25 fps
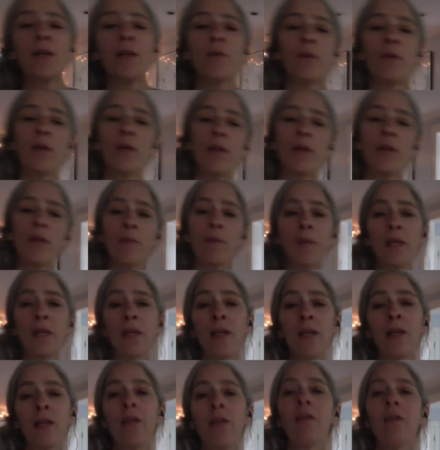with
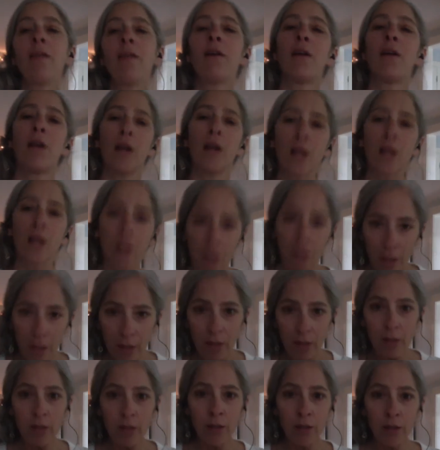me.
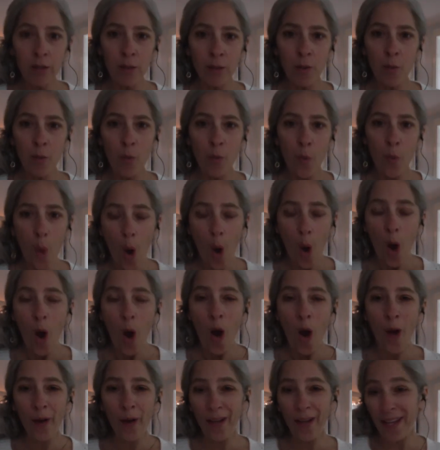Come
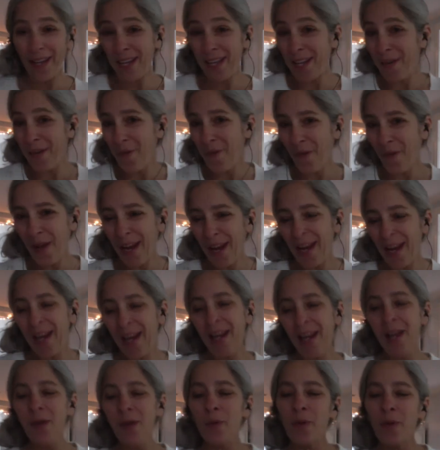walk in
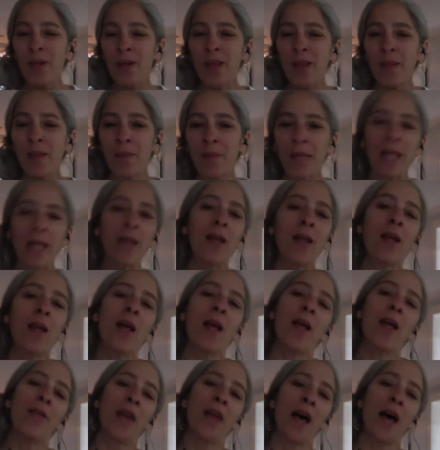rain with me,
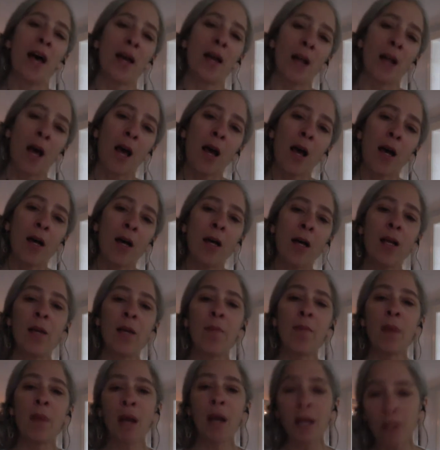that I
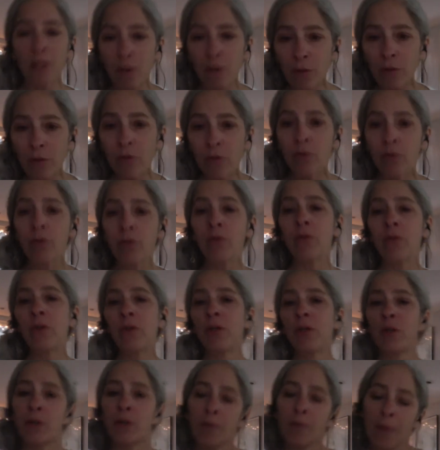might know
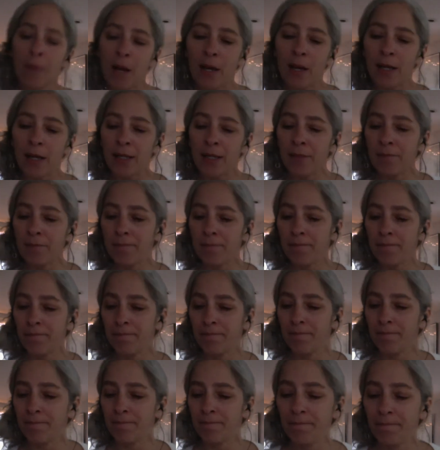you're mine.
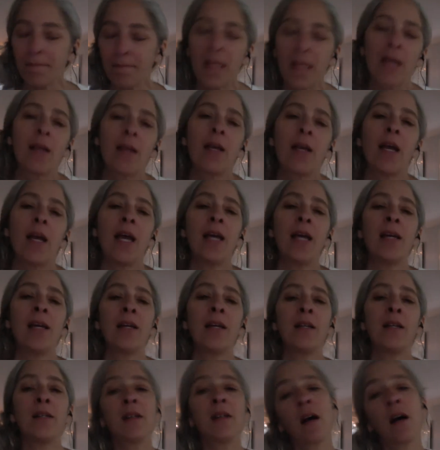
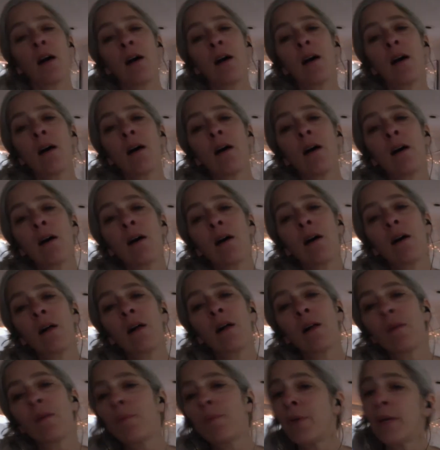And
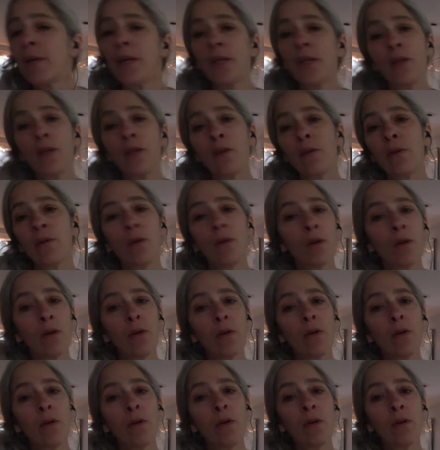I'll bring you
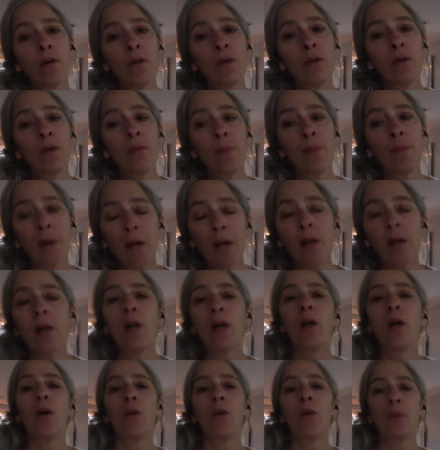hope
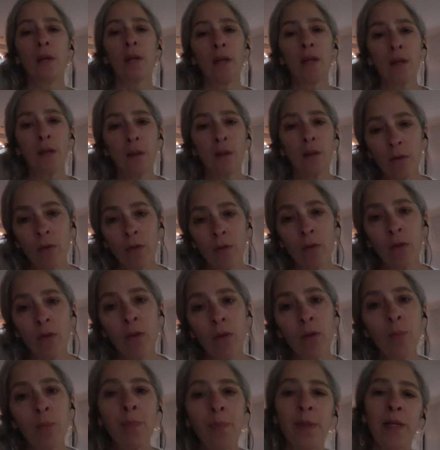when
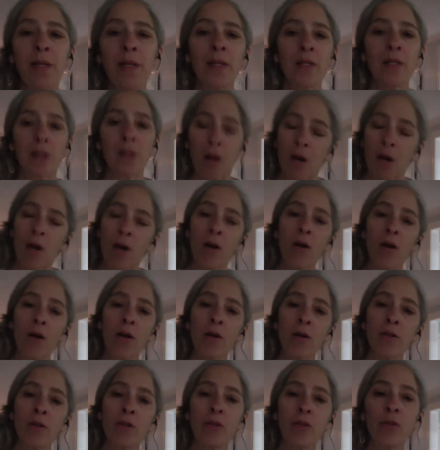hope is
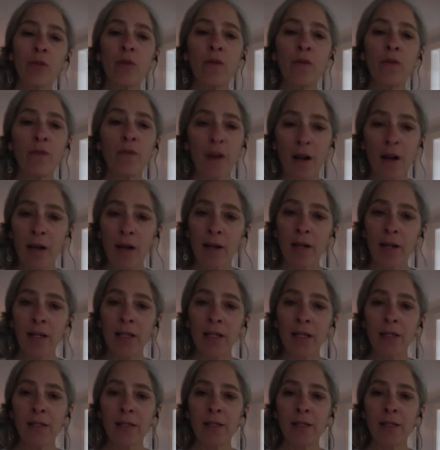hard to find.